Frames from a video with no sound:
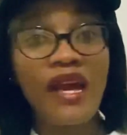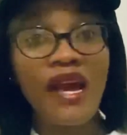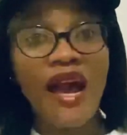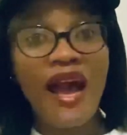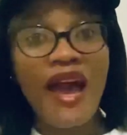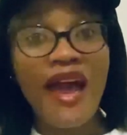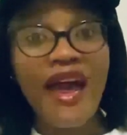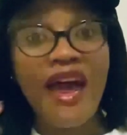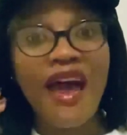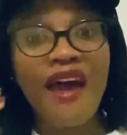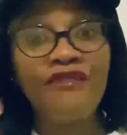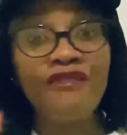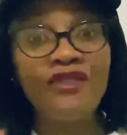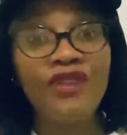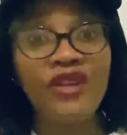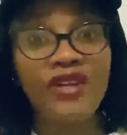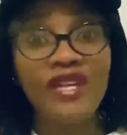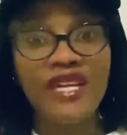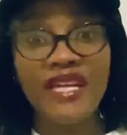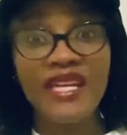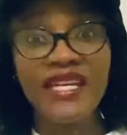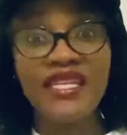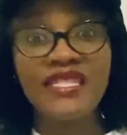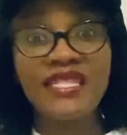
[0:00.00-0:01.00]
have not
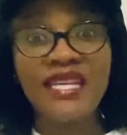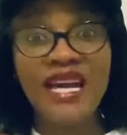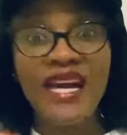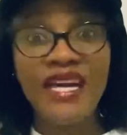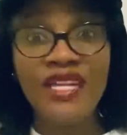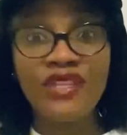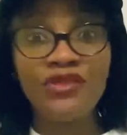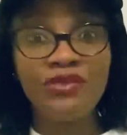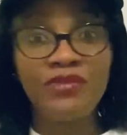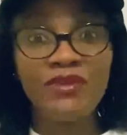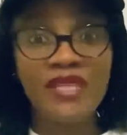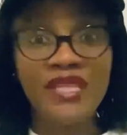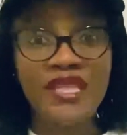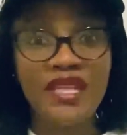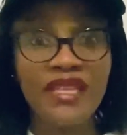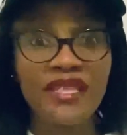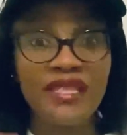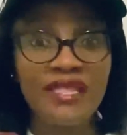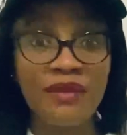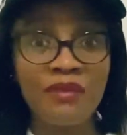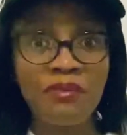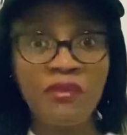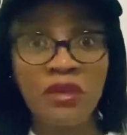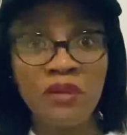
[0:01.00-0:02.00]
yet 100%
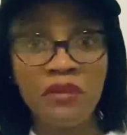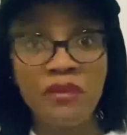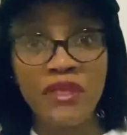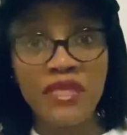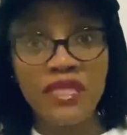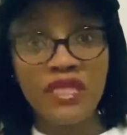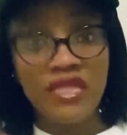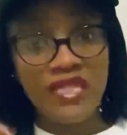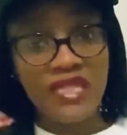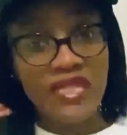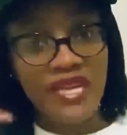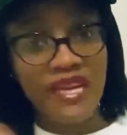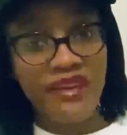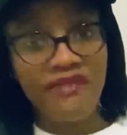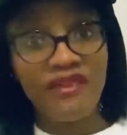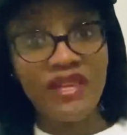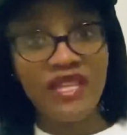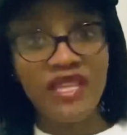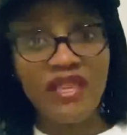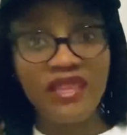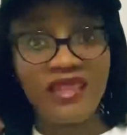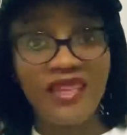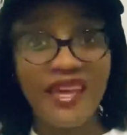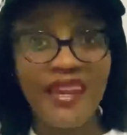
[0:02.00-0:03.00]
implemented
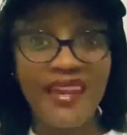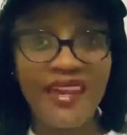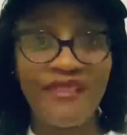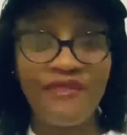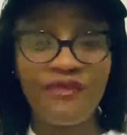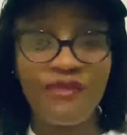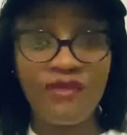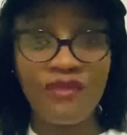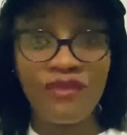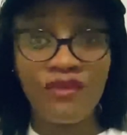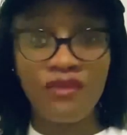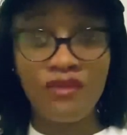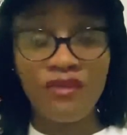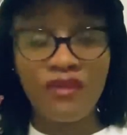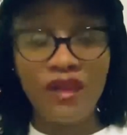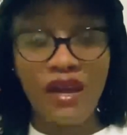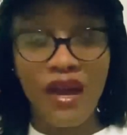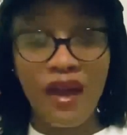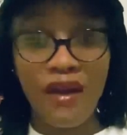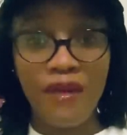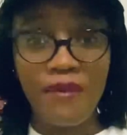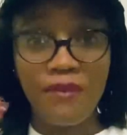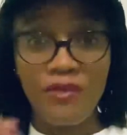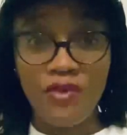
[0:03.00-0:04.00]
everything that I've
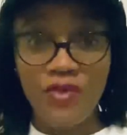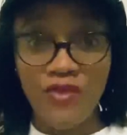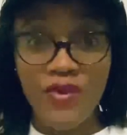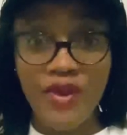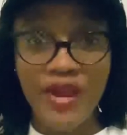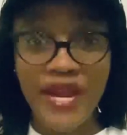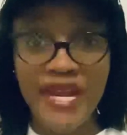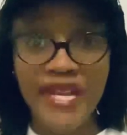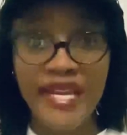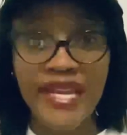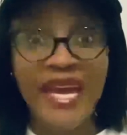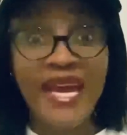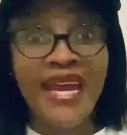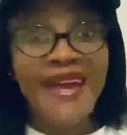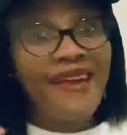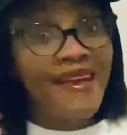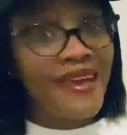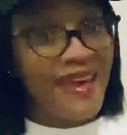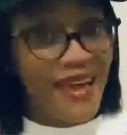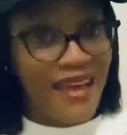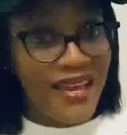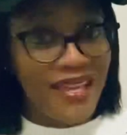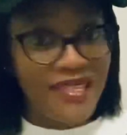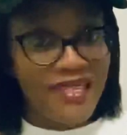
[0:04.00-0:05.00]
read
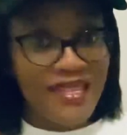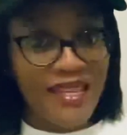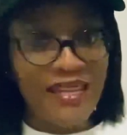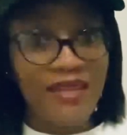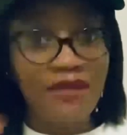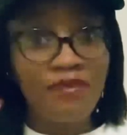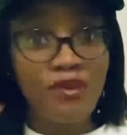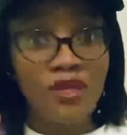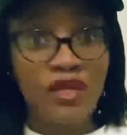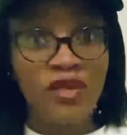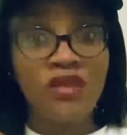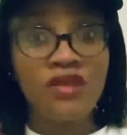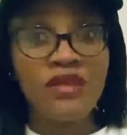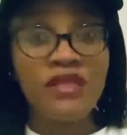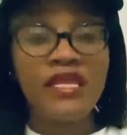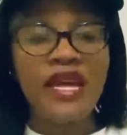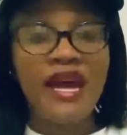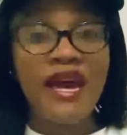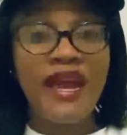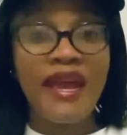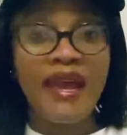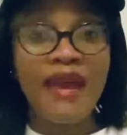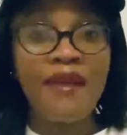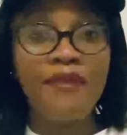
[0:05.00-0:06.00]
as yet, because
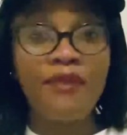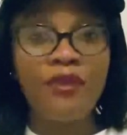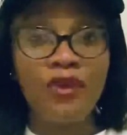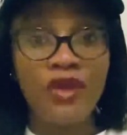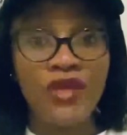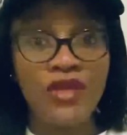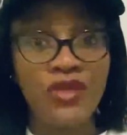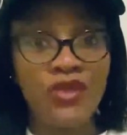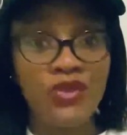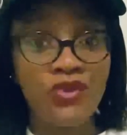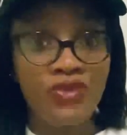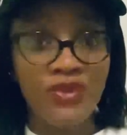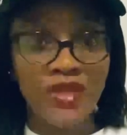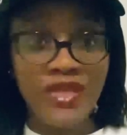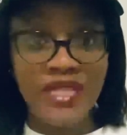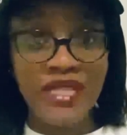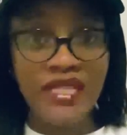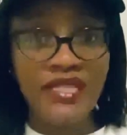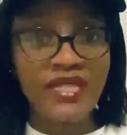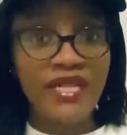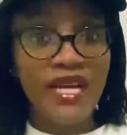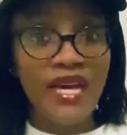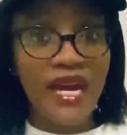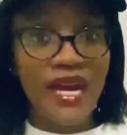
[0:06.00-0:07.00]
I am going to read
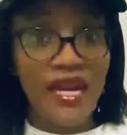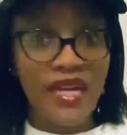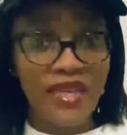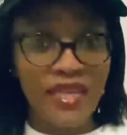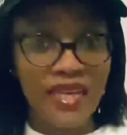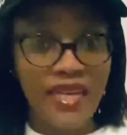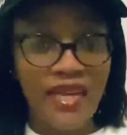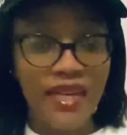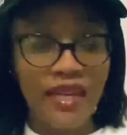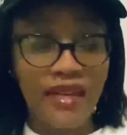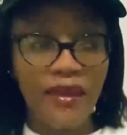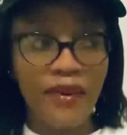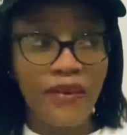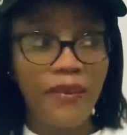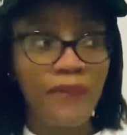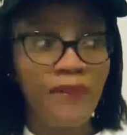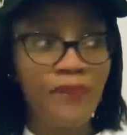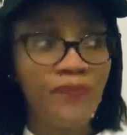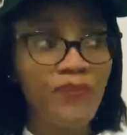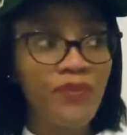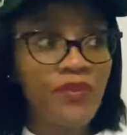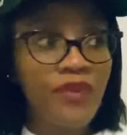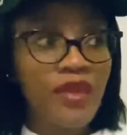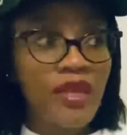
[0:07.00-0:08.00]
it again.
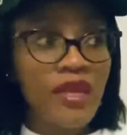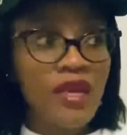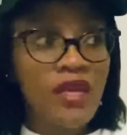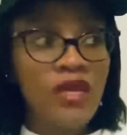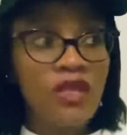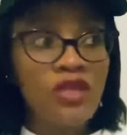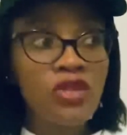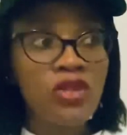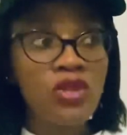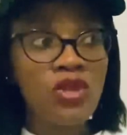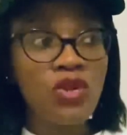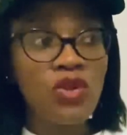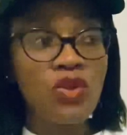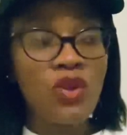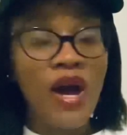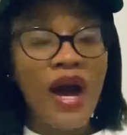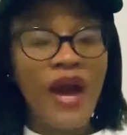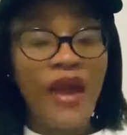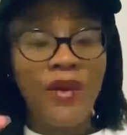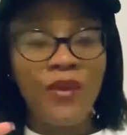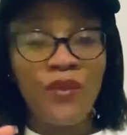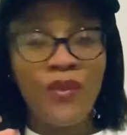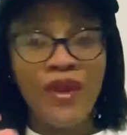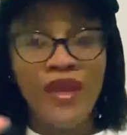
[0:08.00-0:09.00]
So
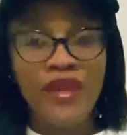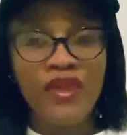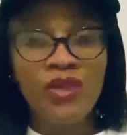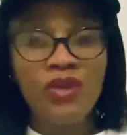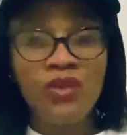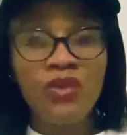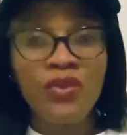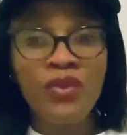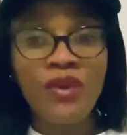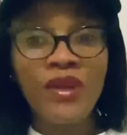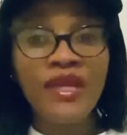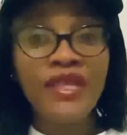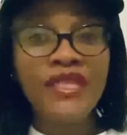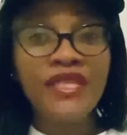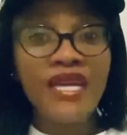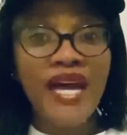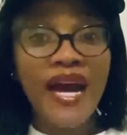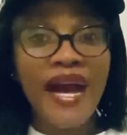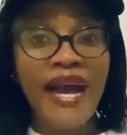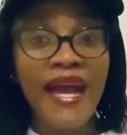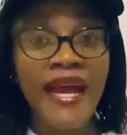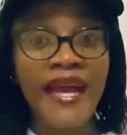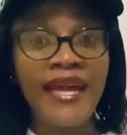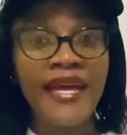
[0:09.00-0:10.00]
I went through it.
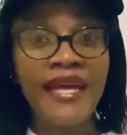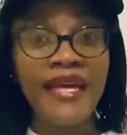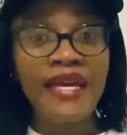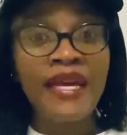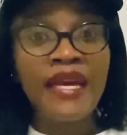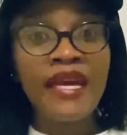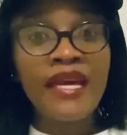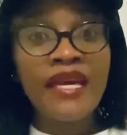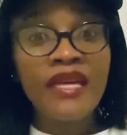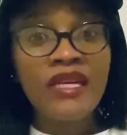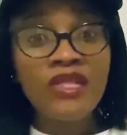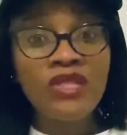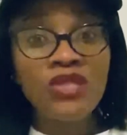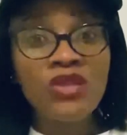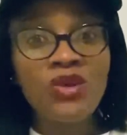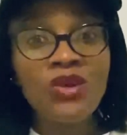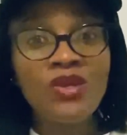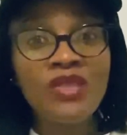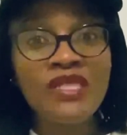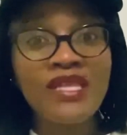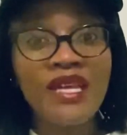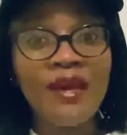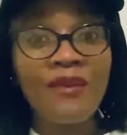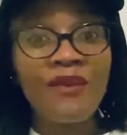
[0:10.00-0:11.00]
I took
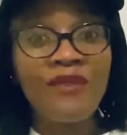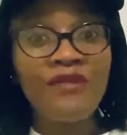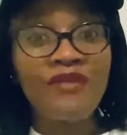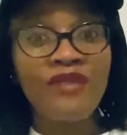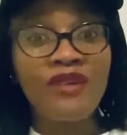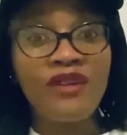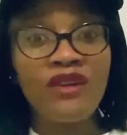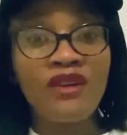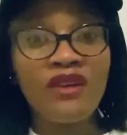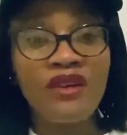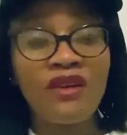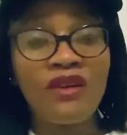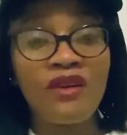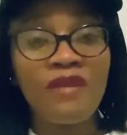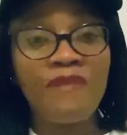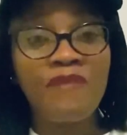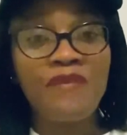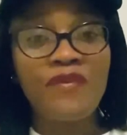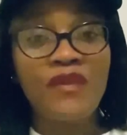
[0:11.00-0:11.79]
some of the